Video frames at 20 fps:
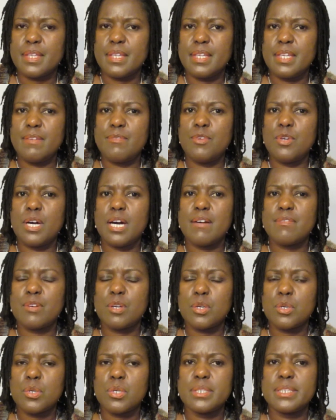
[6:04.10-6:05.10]
If you have
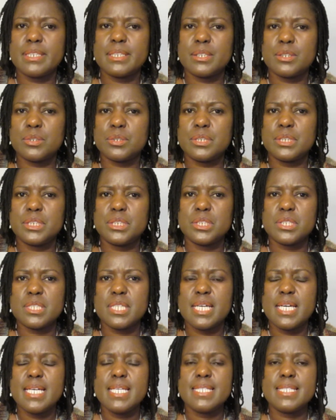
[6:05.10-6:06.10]
chronic conditions,
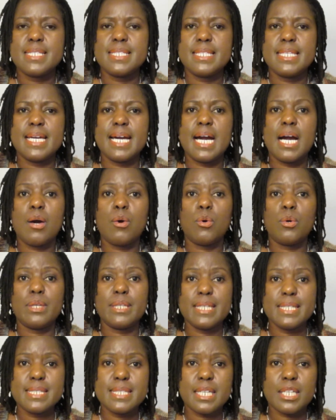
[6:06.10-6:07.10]
see a
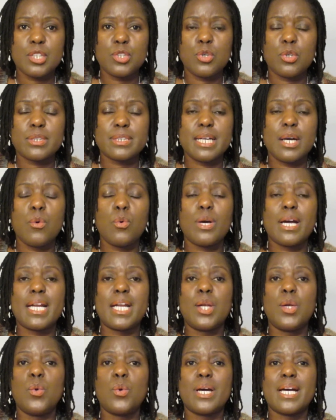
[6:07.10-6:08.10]
holistic doctor who
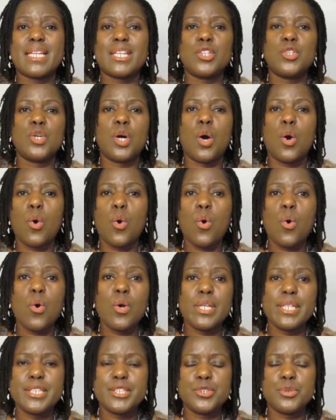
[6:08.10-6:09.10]
can look at your whole
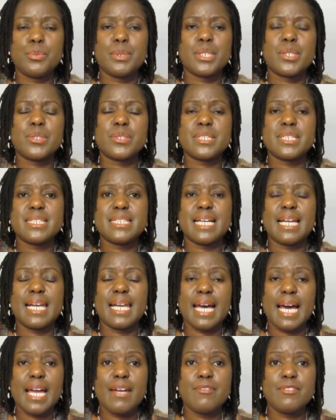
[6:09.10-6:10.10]
issue, because these are
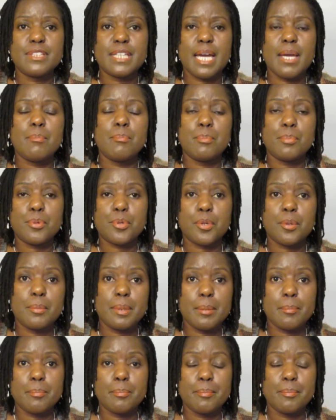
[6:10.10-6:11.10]
lifetime
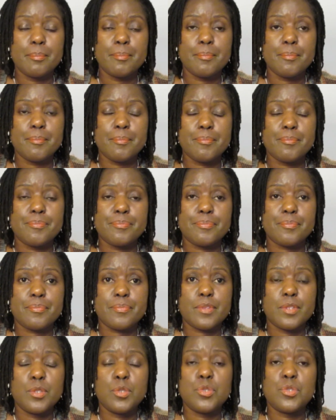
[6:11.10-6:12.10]
problems.
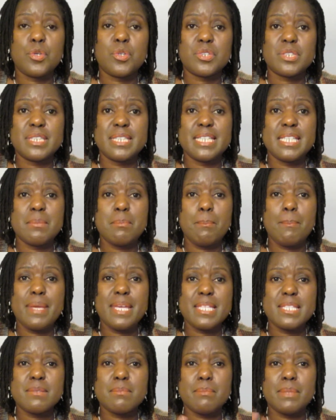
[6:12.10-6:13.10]
You don't need
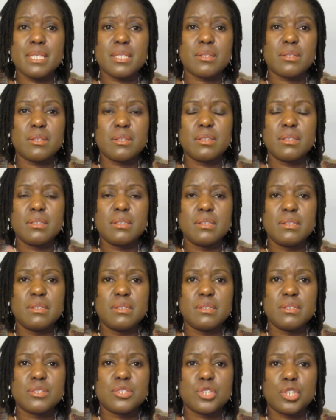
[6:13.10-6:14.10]
piecemeal
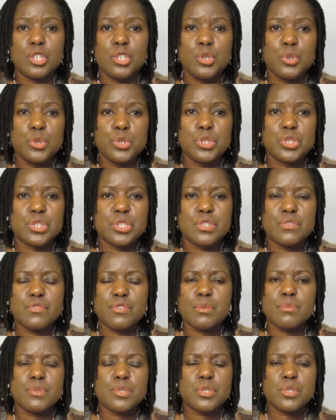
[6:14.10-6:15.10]
solutions
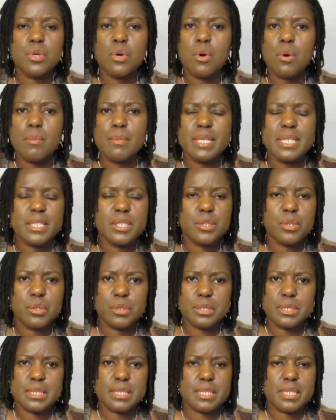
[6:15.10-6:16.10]
from so many
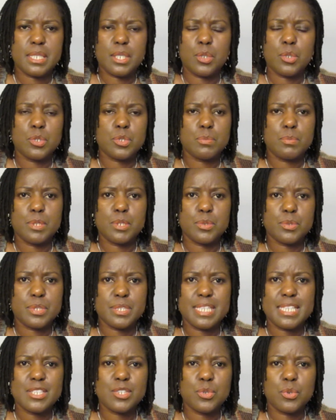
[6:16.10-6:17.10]
doctors in the hospitals.
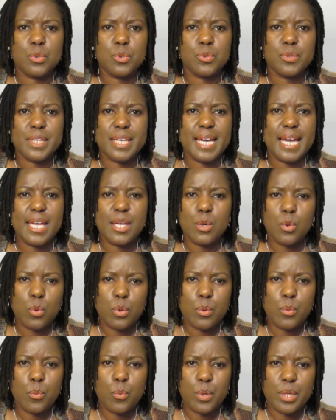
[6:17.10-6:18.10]
That's all they are
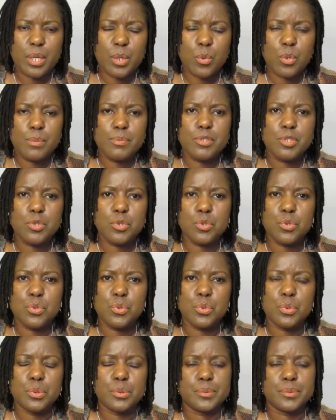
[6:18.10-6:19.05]
equipped to do.